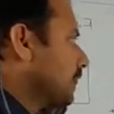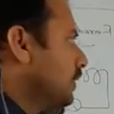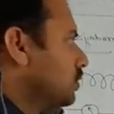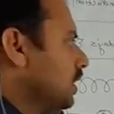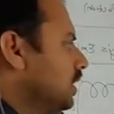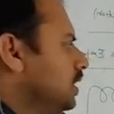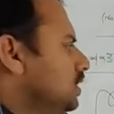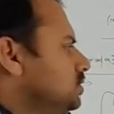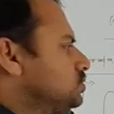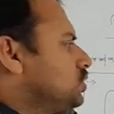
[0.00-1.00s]
Okay,
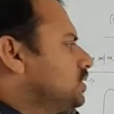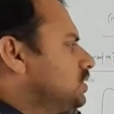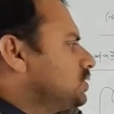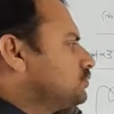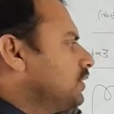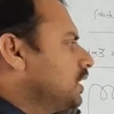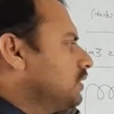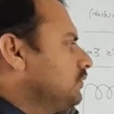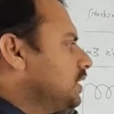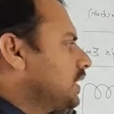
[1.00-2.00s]
so in this
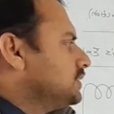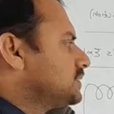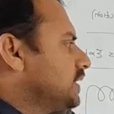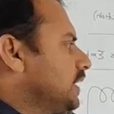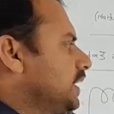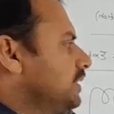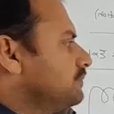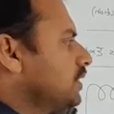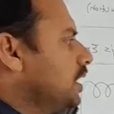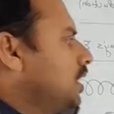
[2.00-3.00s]
way we can say
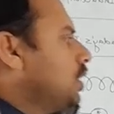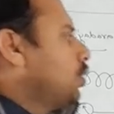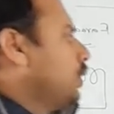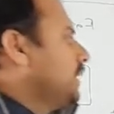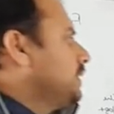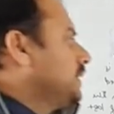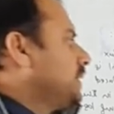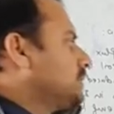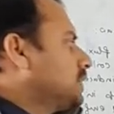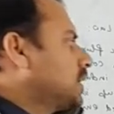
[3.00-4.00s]
when
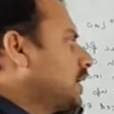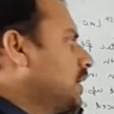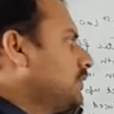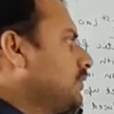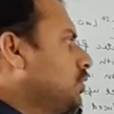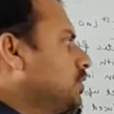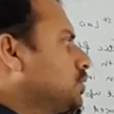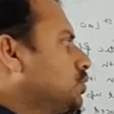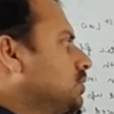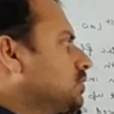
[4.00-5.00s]
there is a current flowing
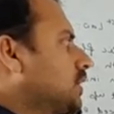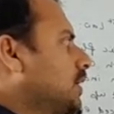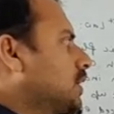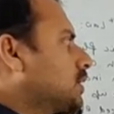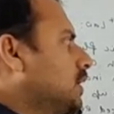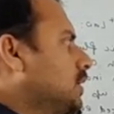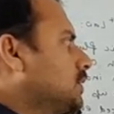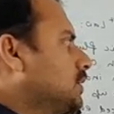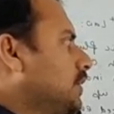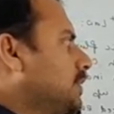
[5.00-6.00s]
through this
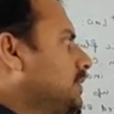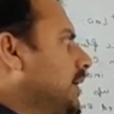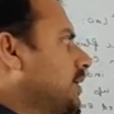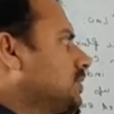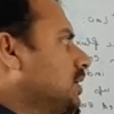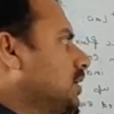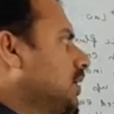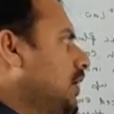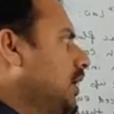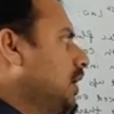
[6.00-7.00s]
conductor, there is a